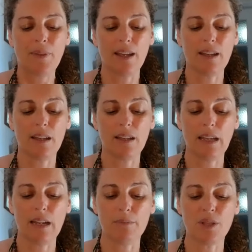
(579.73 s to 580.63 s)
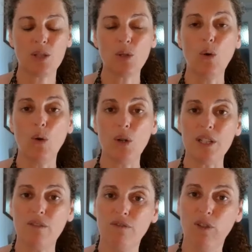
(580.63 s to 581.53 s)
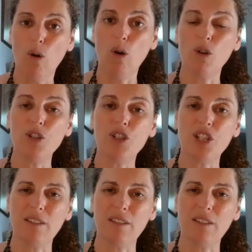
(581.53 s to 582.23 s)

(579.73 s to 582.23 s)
a um, sword is forged